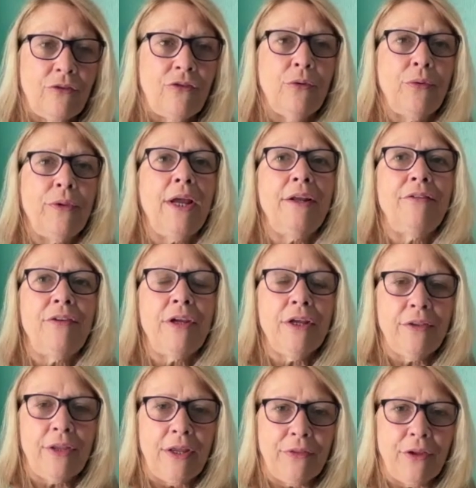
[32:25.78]
So the idea
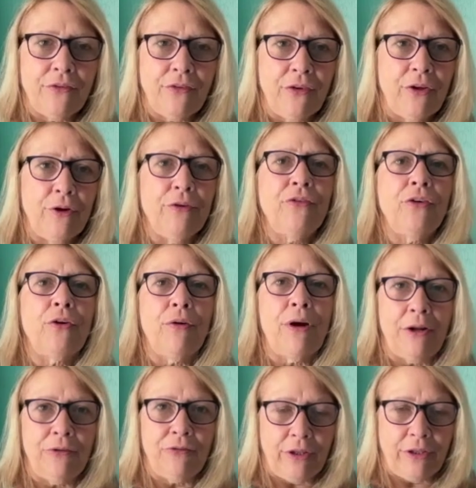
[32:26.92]
that there is a
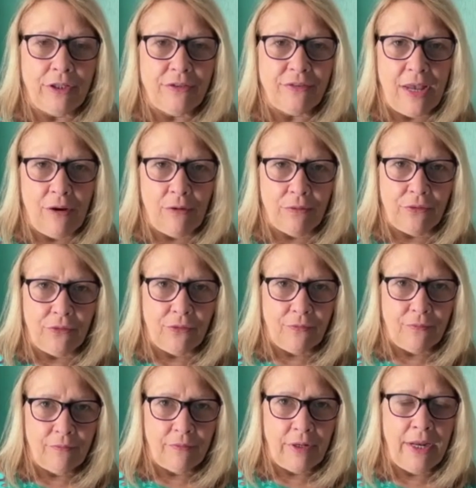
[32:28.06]
garage on this house,
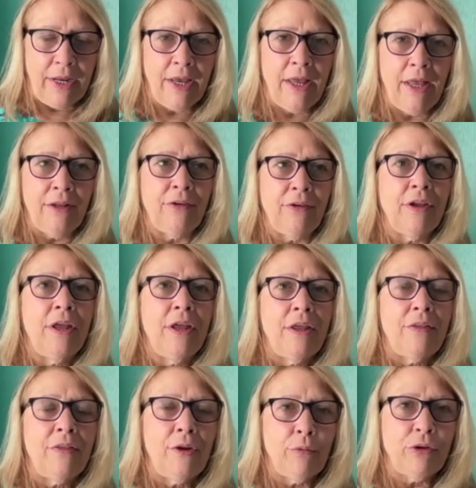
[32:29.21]
and
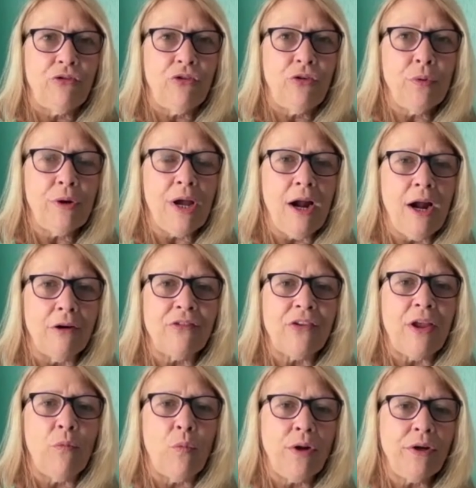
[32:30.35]
there were two cars,
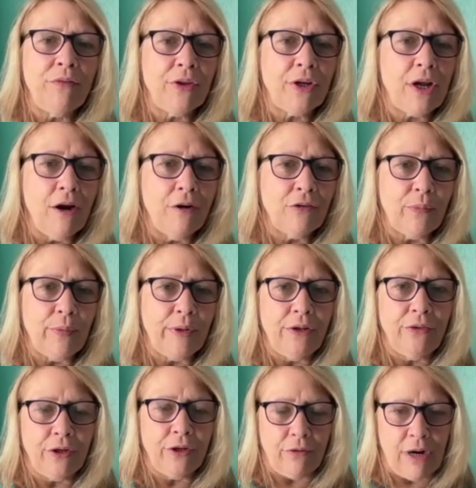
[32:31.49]
and one of the cars went
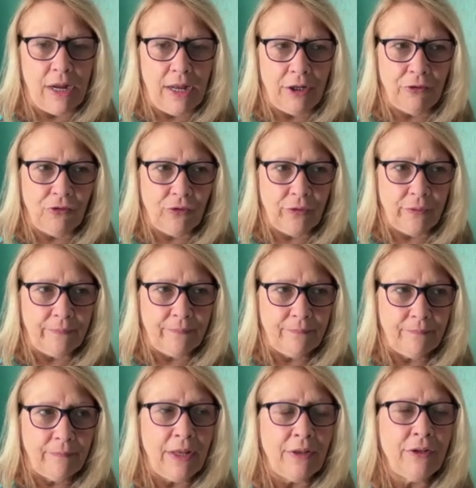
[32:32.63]
in the garage,
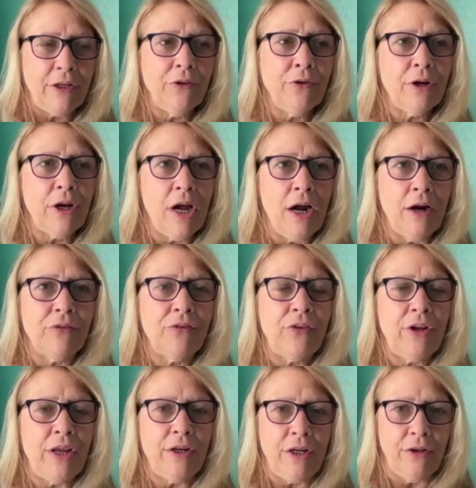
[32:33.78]
and the other car
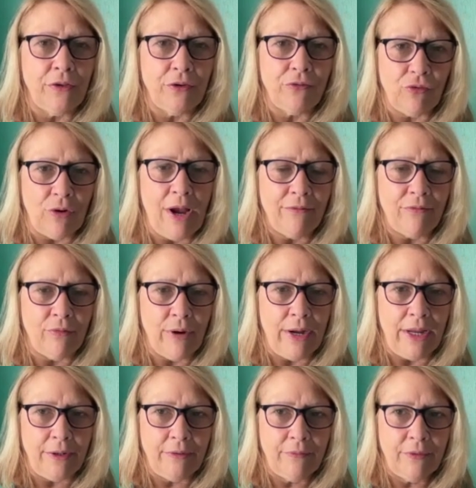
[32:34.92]
stayed in the driveway.